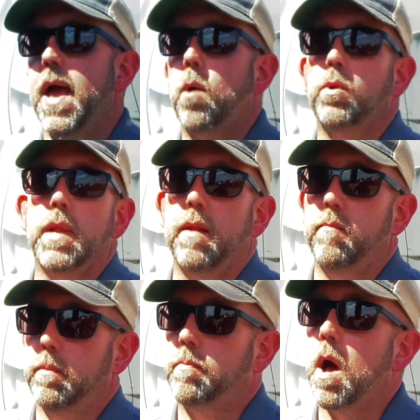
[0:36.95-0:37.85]
That would not
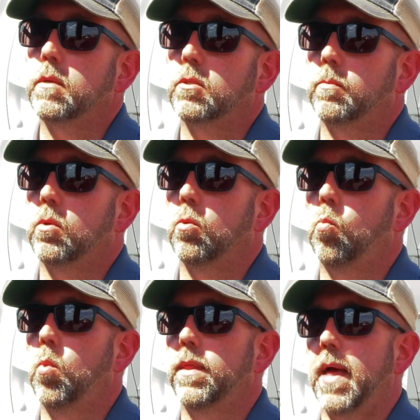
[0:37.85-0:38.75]
have been possible
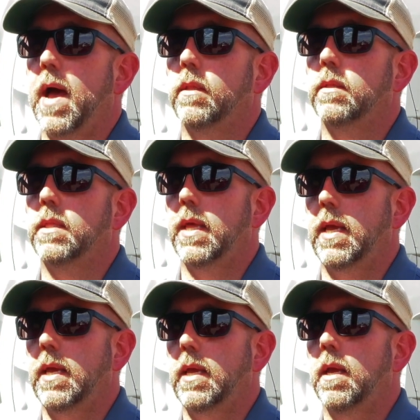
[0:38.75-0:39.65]
without
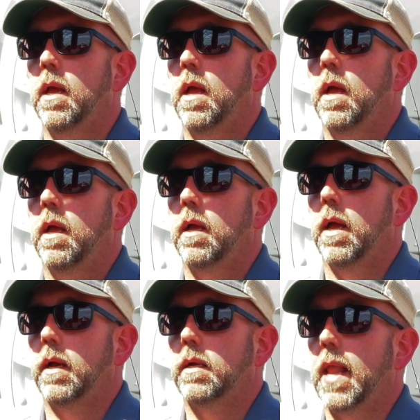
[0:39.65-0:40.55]
the
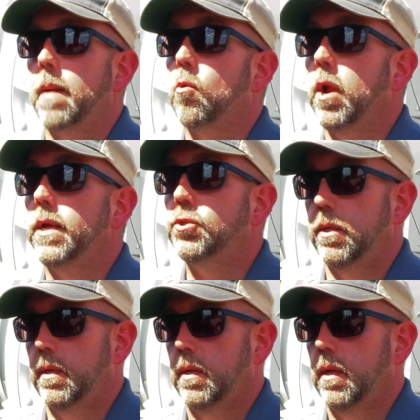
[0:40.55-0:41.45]

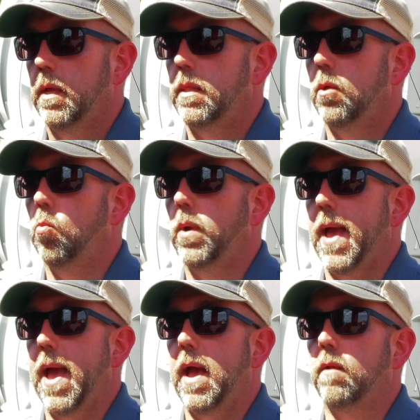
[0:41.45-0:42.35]
collaboration that we
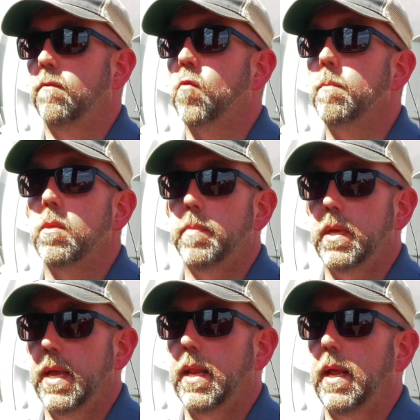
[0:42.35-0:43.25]
had from the
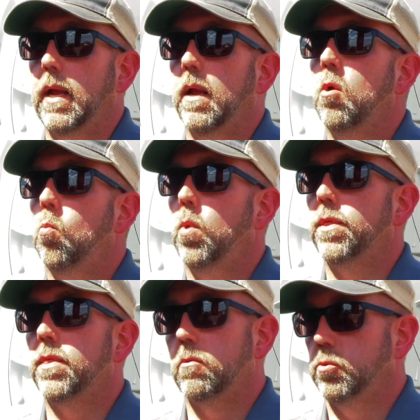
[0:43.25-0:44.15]
beginning
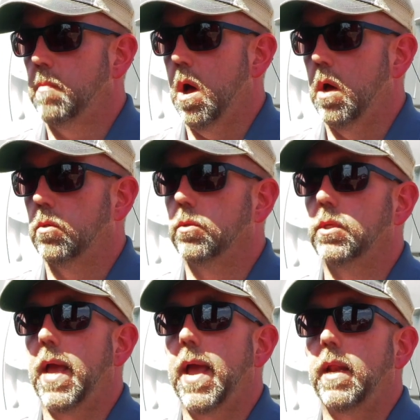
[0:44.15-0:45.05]
with those
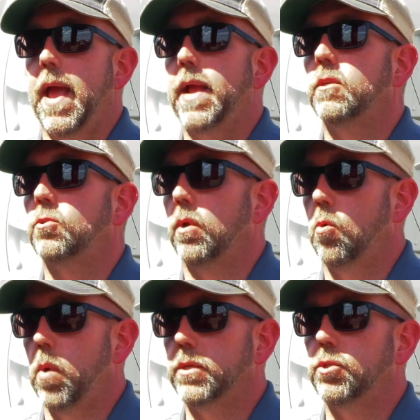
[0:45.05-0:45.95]
models and answering
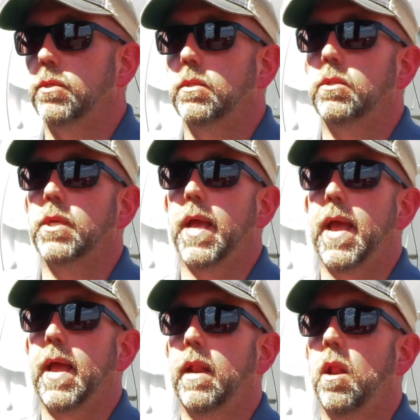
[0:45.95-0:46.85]
questions
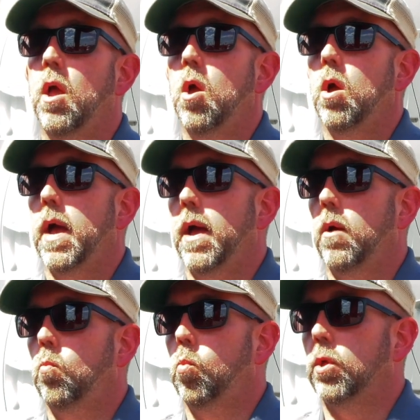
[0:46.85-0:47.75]
and
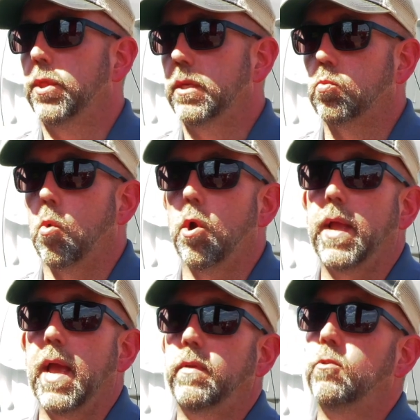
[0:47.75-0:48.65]
uh, will this
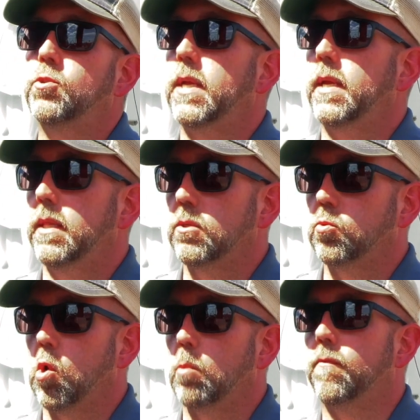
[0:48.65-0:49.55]
work, have you seen
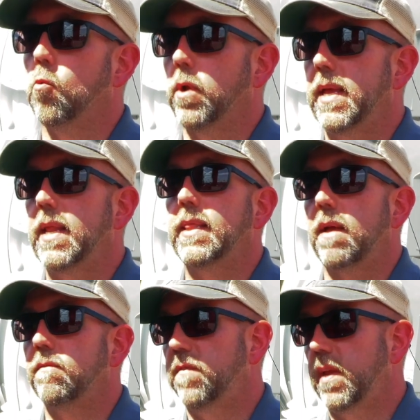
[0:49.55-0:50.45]
this work before, getting
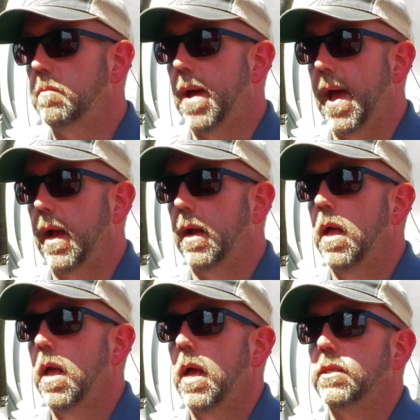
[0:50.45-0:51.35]
that feedback
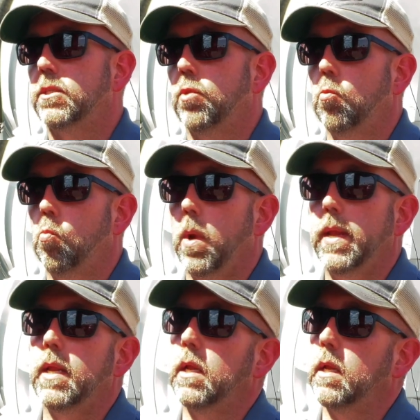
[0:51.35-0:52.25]
so that
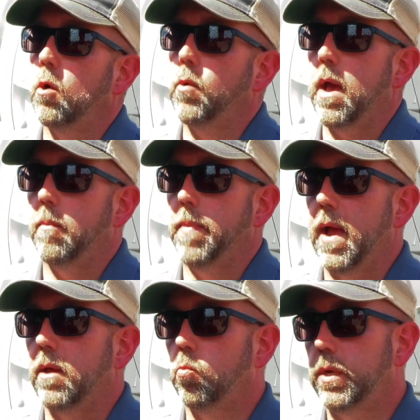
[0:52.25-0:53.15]
we didn't go down a
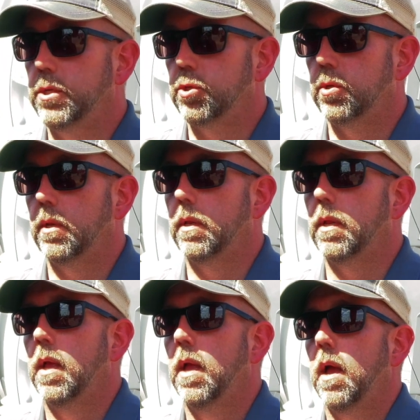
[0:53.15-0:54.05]
path we shouldn't
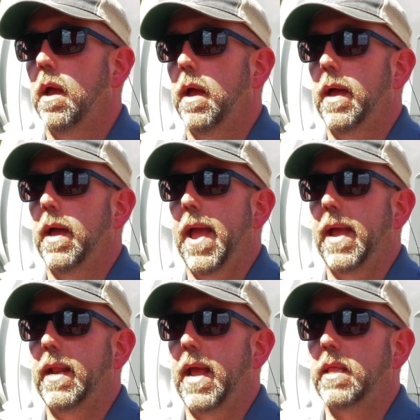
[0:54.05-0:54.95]
uh,
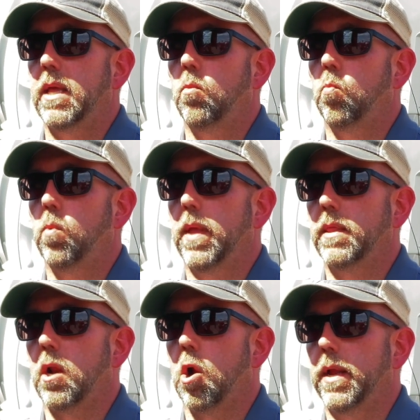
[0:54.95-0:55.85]
and, and, that,
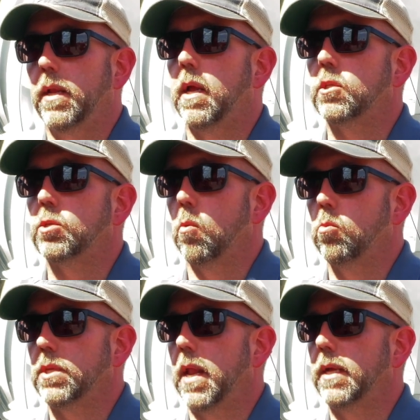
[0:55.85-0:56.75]
and that our end customer
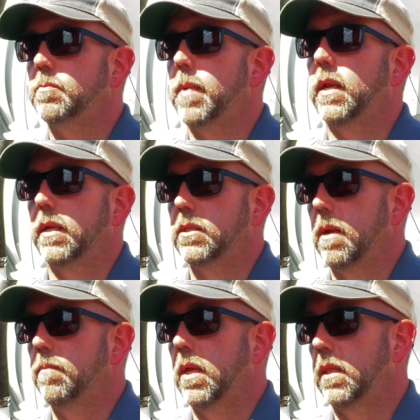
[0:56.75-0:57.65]
was not expecting
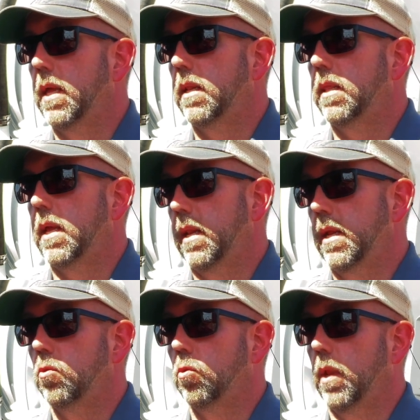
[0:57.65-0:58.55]
something that, that
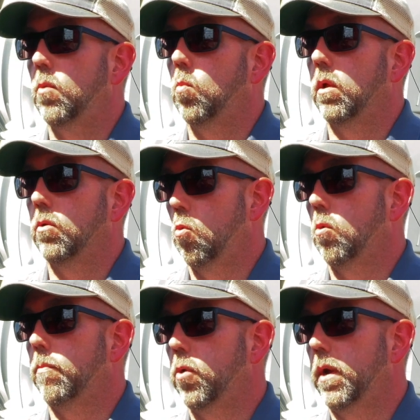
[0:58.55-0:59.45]
neither Ledwell
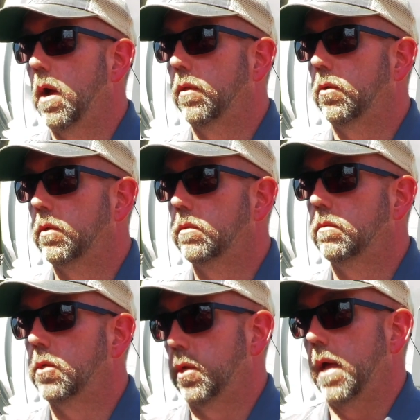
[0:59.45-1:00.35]
nor Prinoth could,
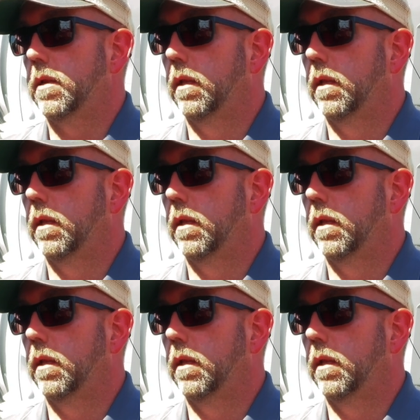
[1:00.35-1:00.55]
could not